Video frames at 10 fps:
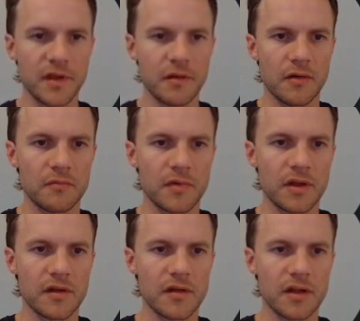I'm
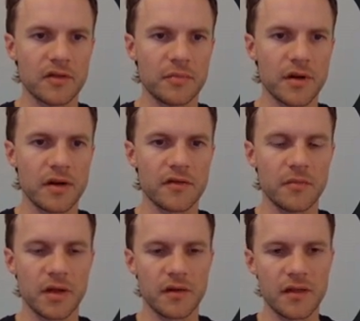going to select the box
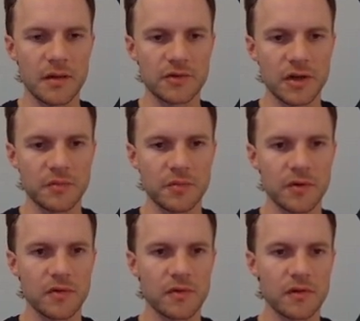to make it a snapshot
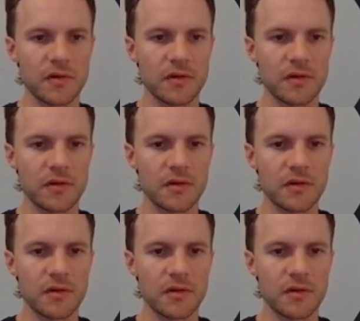proposal.